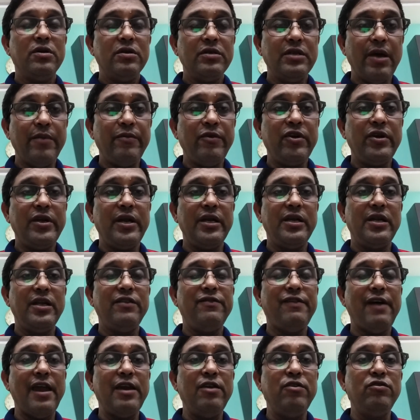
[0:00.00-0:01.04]
democratic
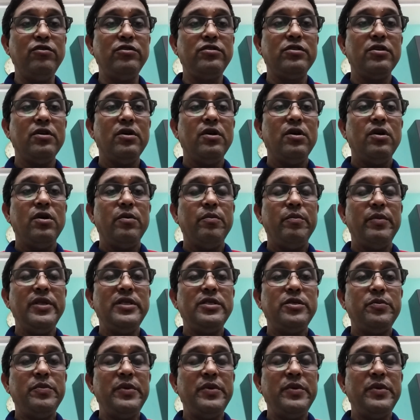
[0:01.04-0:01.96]
values. Means